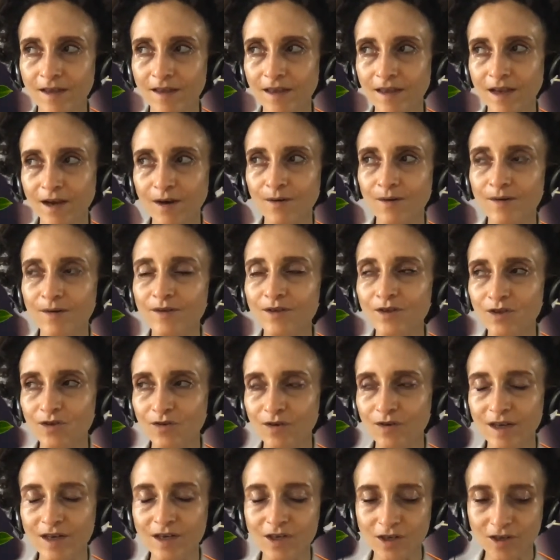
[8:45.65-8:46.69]
they were a
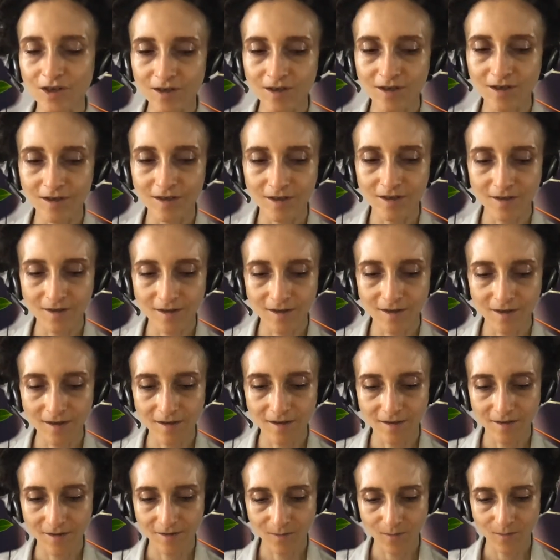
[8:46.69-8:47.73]
stranger to the